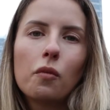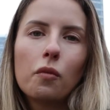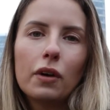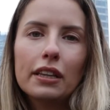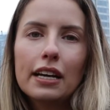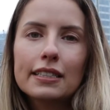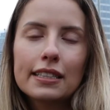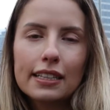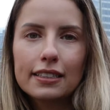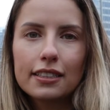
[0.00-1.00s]
One last
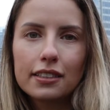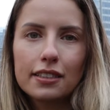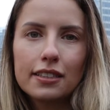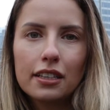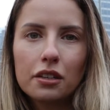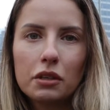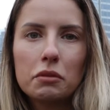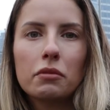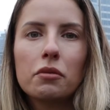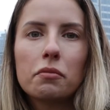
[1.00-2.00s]
thing to consider when
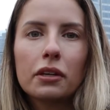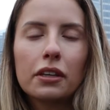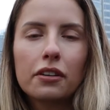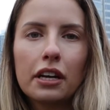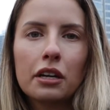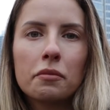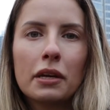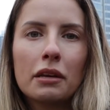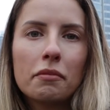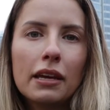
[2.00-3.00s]
you book your
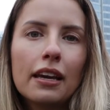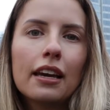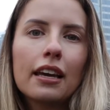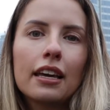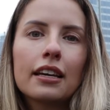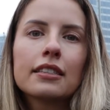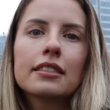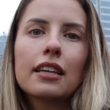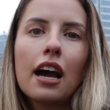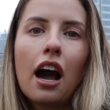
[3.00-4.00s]
Airbnb is
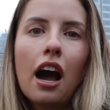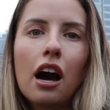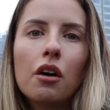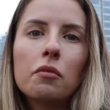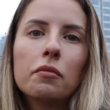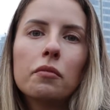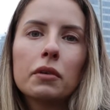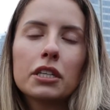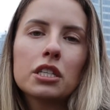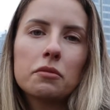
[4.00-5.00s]
how
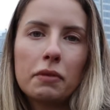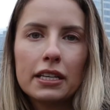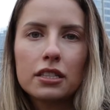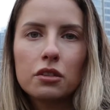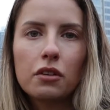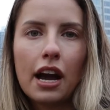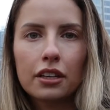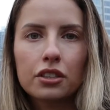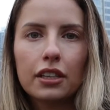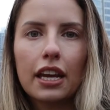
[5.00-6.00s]
much space you
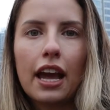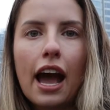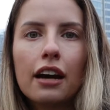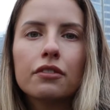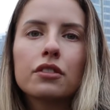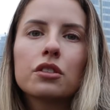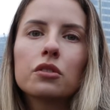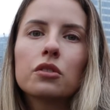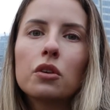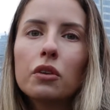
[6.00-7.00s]
actually have. So
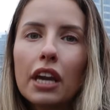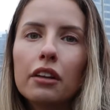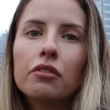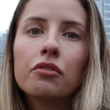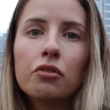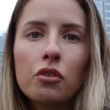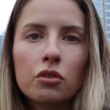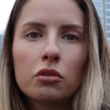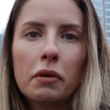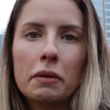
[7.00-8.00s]
don't get
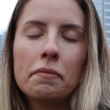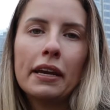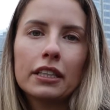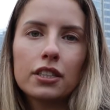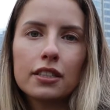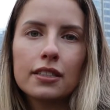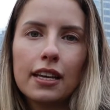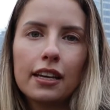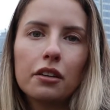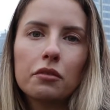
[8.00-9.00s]
fooled by pictures
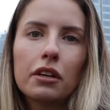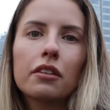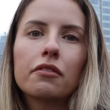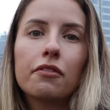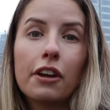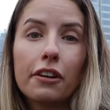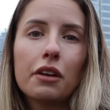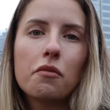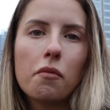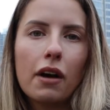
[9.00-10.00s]
taken with a
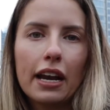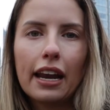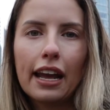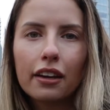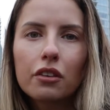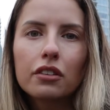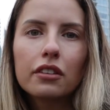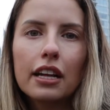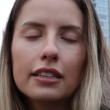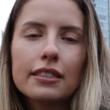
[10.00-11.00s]
very wide angle
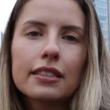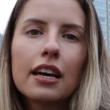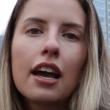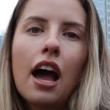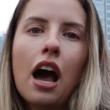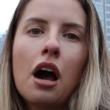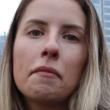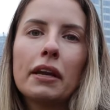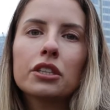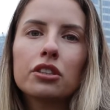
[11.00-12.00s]
lens.
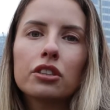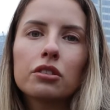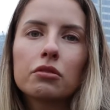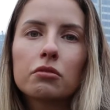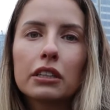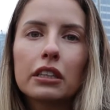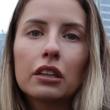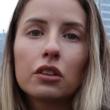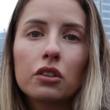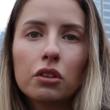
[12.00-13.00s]
Make sure to really
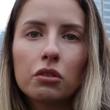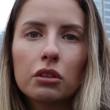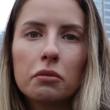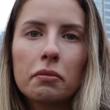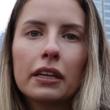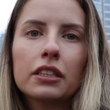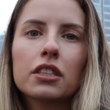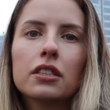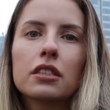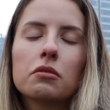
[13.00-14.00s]
look through the
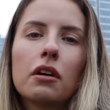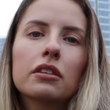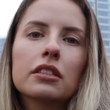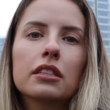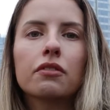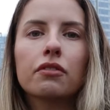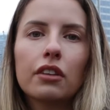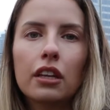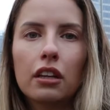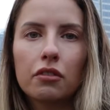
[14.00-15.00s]
pictures, as well as if
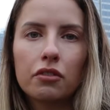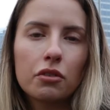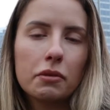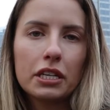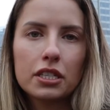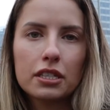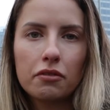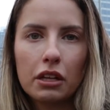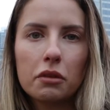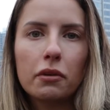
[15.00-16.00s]
the information is
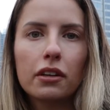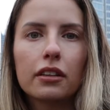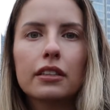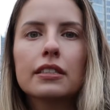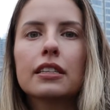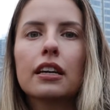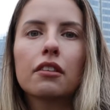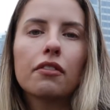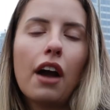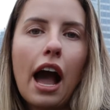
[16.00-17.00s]
available on the listing
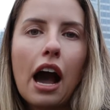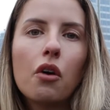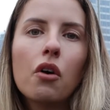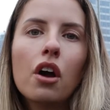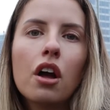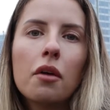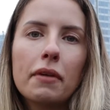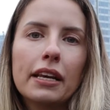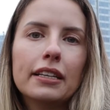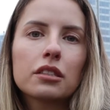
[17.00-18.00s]
of how
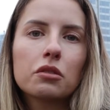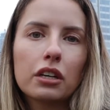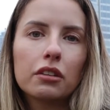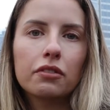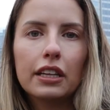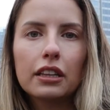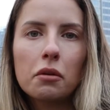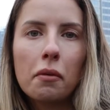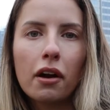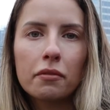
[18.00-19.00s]
many square feet the
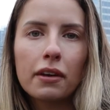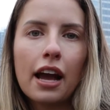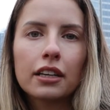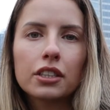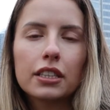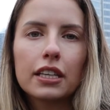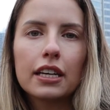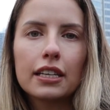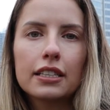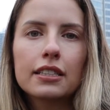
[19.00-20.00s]
apartment actually
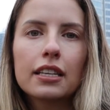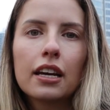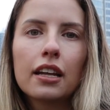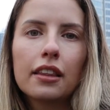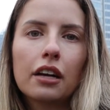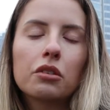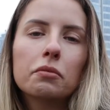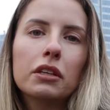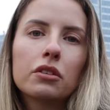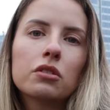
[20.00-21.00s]
is. That could be
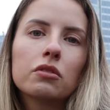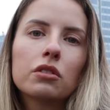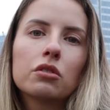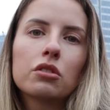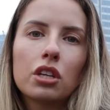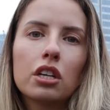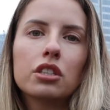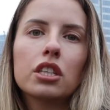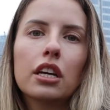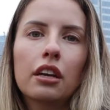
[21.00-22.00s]
useful to
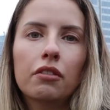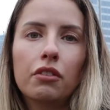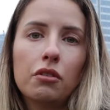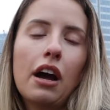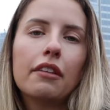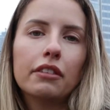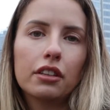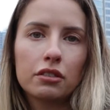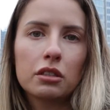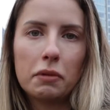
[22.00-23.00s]
judge if you have
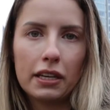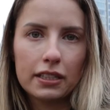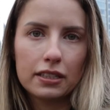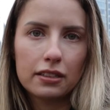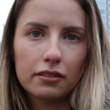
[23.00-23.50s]
enough space.